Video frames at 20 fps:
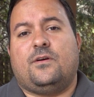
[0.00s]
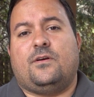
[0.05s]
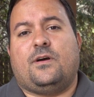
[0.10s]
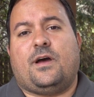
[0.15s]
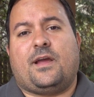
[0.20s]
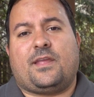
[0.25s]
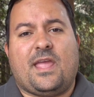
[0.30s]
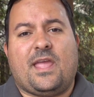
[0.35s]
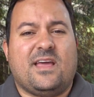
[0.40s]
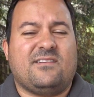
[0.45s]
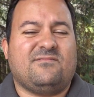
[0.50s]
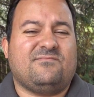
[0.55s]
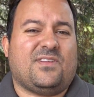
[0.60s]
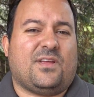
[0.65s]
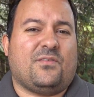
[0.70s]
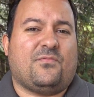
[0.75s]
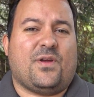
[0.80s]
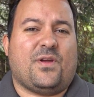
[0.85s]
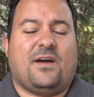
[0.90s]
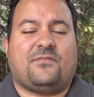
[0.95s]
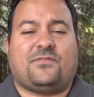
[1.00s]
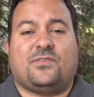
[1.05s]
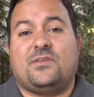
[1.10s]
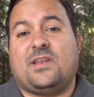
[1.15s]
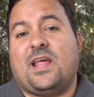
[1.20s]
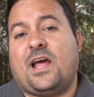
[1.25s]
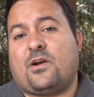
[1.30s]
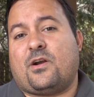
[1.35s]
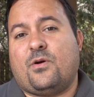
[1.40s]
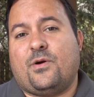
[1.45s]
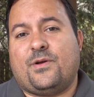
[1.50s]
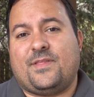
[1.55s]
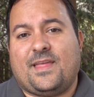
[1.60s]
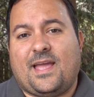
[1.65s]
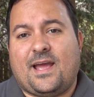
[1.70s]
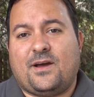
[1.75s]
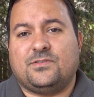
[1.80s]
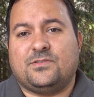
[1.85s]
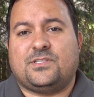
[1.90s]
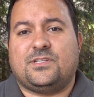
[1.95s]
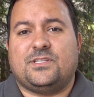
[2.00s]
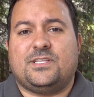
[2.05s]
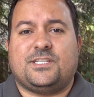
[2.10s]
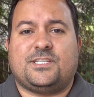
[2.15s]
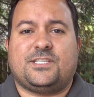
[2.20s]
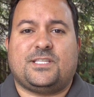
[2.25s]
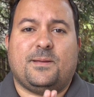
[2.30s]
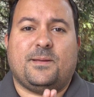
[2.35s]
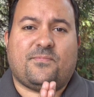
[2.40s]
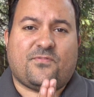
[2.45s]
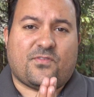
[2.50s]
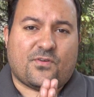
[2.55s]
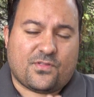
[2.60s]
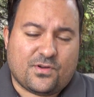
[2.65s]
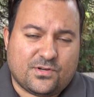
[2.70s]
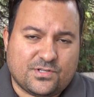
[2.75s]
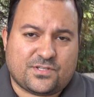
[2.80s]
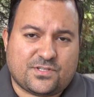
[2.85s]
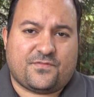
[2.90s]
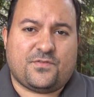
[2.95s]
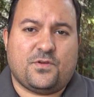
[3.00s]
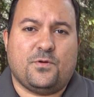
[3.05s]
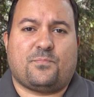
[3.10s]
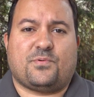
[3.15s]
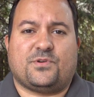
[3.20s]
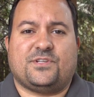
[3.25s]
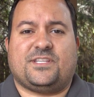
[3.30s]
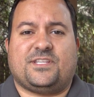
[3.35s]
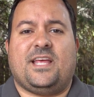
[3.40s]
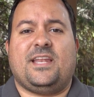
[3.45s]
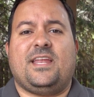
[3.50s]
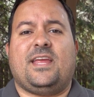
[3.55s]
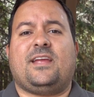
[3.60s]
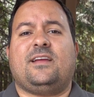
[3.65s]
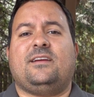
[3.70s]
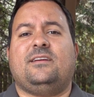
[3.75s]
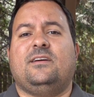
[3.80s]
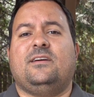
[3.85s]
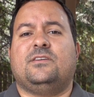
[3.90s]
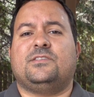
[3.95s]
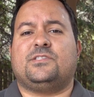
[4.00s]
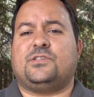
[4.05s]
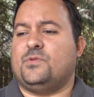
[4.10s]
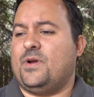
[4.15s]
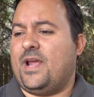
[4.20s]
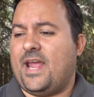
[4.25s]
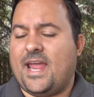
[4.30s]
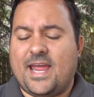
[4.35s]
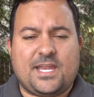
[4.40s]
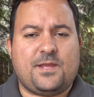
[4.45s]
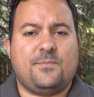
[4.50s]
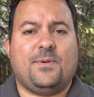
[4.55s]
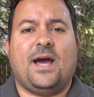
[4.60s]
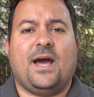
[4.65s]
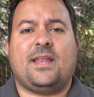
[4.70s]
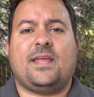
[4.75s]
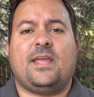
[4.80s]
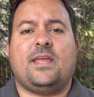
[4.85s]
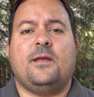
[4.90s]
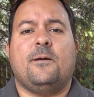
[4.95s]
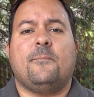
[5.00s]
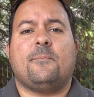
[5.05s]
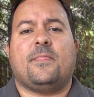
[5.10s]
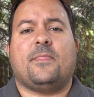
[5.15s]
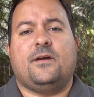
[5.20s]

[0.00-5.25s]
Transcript: again, if we have to narrow it down to this tip, for those of you presenting to anybody,